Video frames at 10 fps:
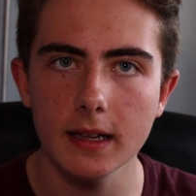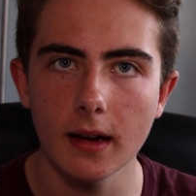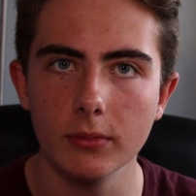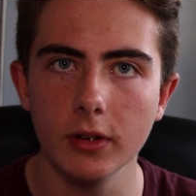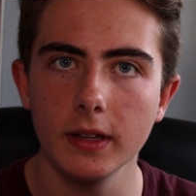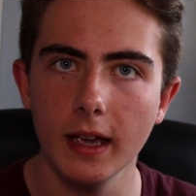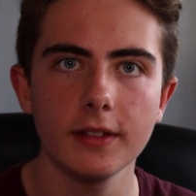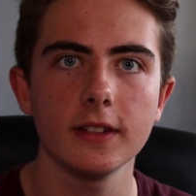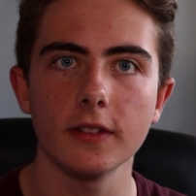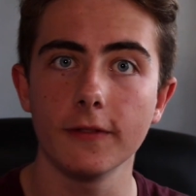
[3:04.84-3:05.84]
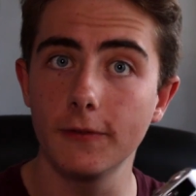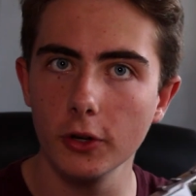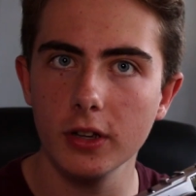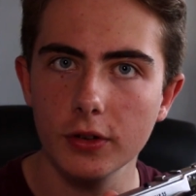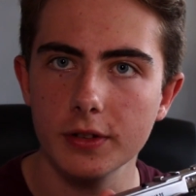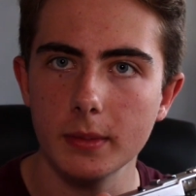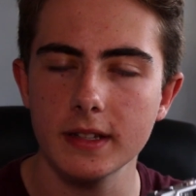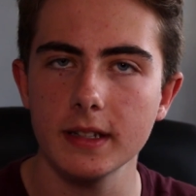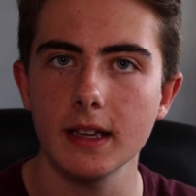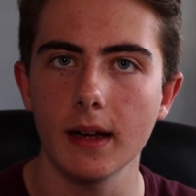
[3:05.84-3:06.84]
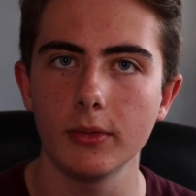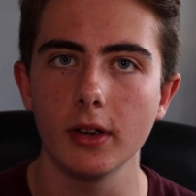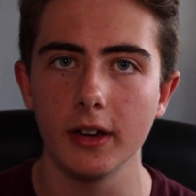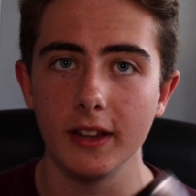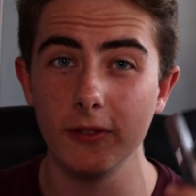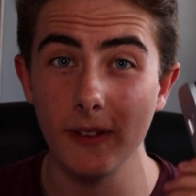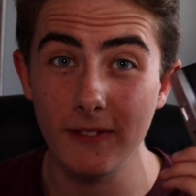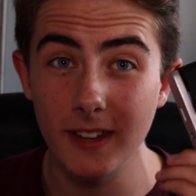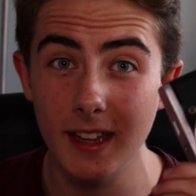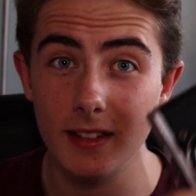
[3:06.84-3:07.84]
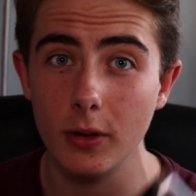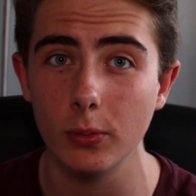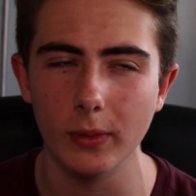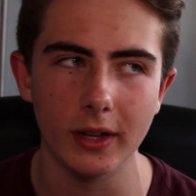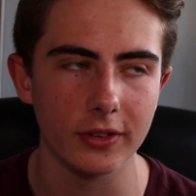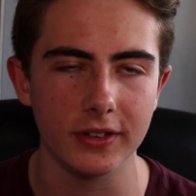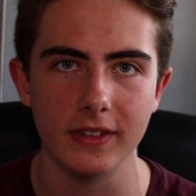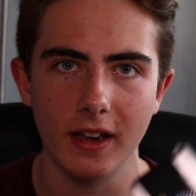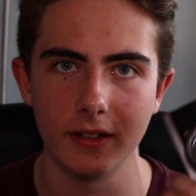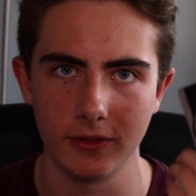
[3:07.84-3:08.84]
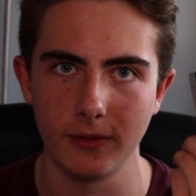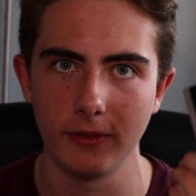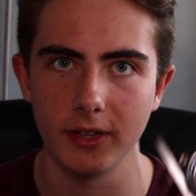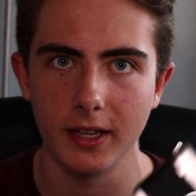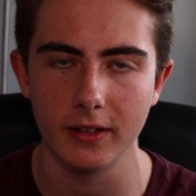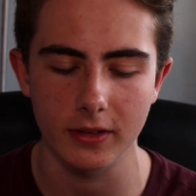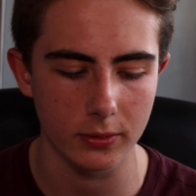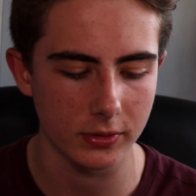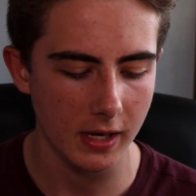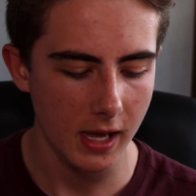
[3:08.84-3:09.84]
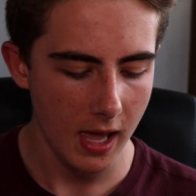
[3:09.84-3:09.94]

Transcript: camera. Yes, it's a fully automatic camera, and it's 50 years old. Well, the design is 50 years old.